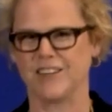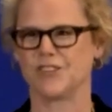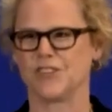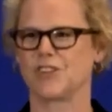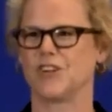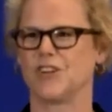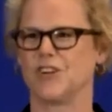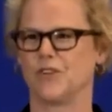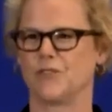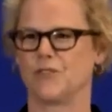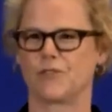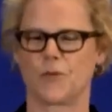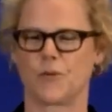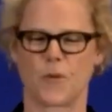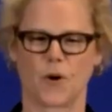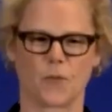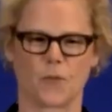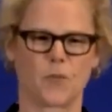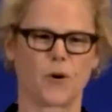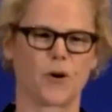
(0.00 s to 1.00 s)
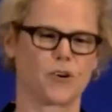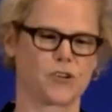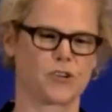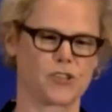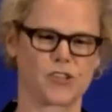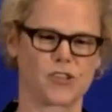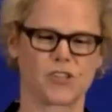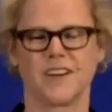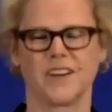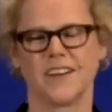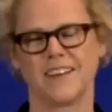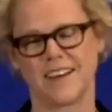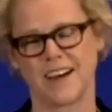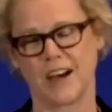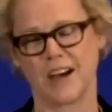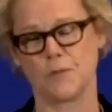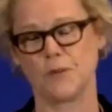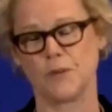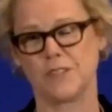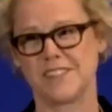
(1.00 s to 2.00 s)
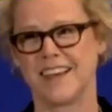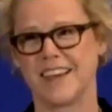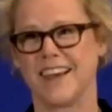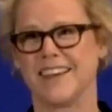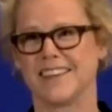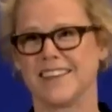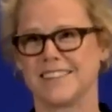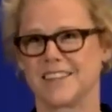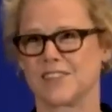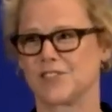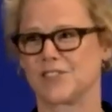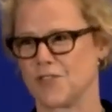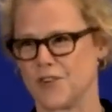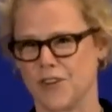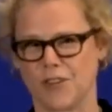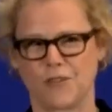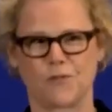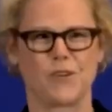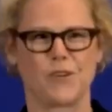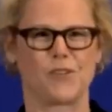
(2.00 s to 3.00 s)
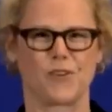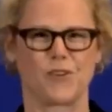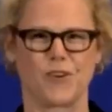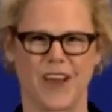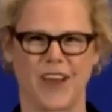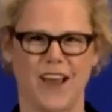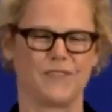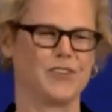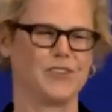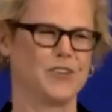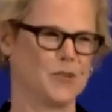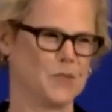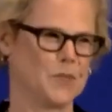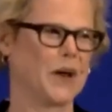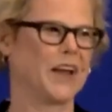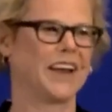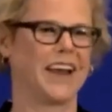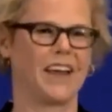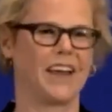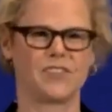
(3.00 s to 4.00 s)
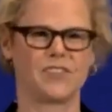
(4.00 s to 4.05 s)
change, you know, from our perch I would say at 633 Third Avenue,